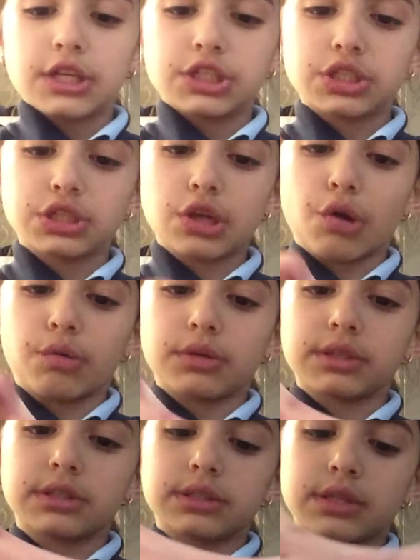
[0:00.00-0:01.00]
so
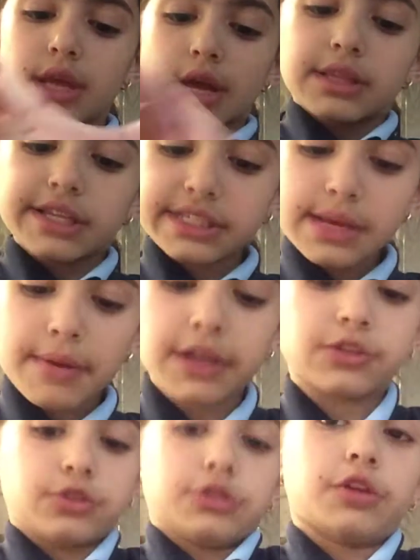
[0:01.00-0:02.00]
this one
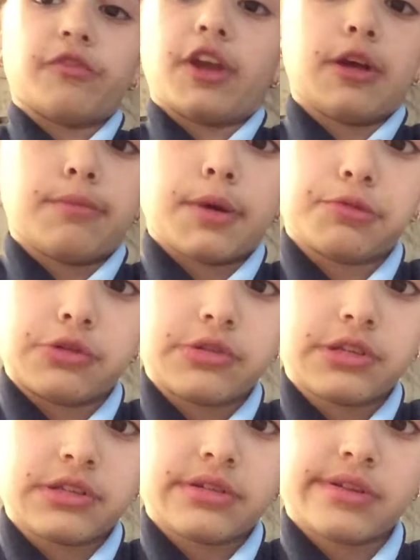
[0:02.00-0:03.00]
has lots of air
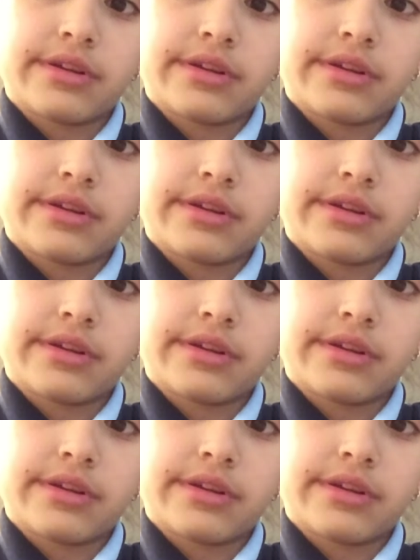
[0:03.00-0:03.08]
bubbles.